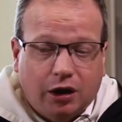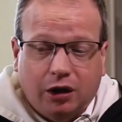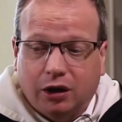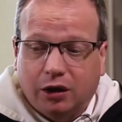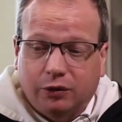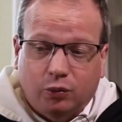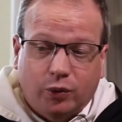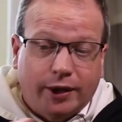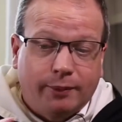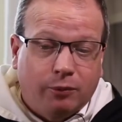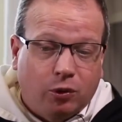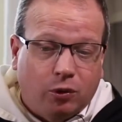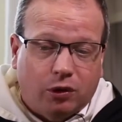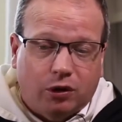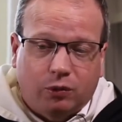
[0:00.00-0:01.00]
way
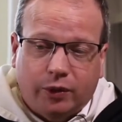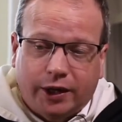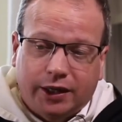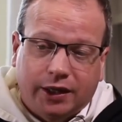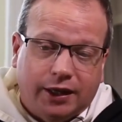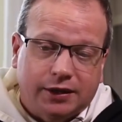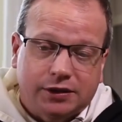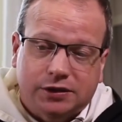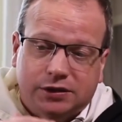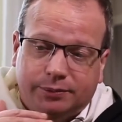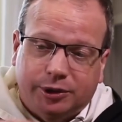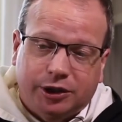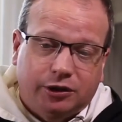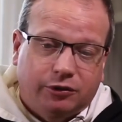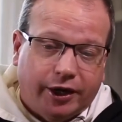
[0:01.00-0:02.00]
more or way less, to
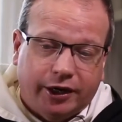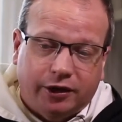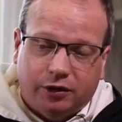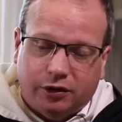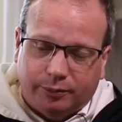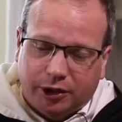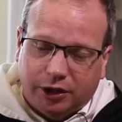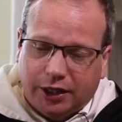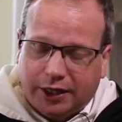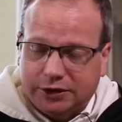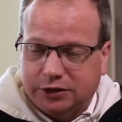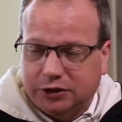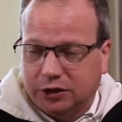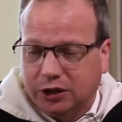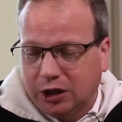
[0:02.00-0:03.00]
be greater, to be
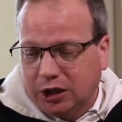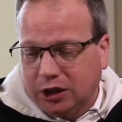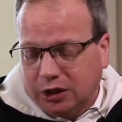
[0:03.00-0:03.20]
lesser,